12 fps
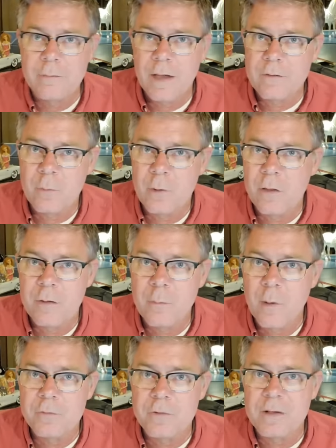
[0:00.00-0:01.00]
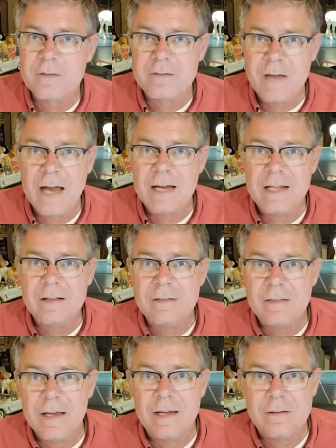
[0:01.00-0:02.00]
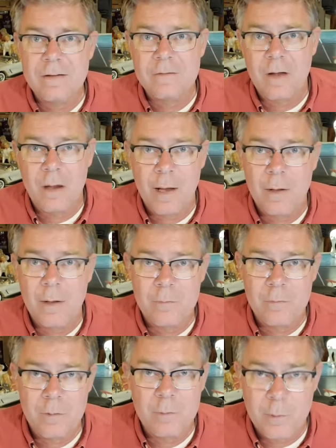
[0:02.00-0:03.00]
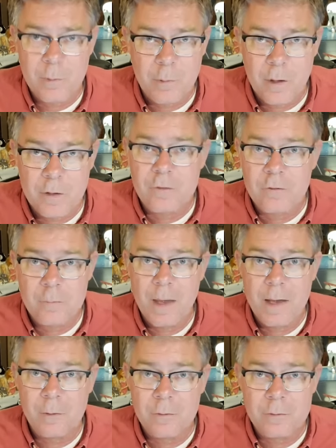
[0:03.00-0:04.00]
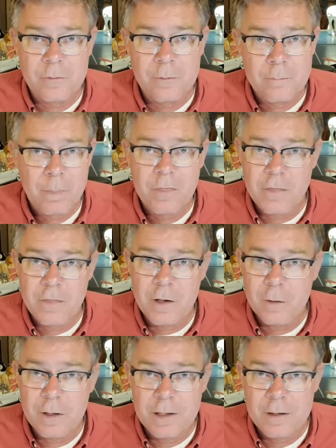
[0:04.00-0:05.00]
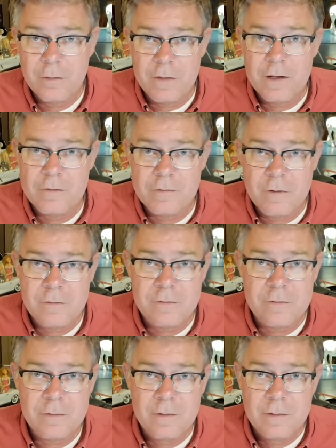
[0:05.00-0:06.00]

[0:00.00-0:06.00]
That's one of the most exciting things about the precious metals theory, thesis,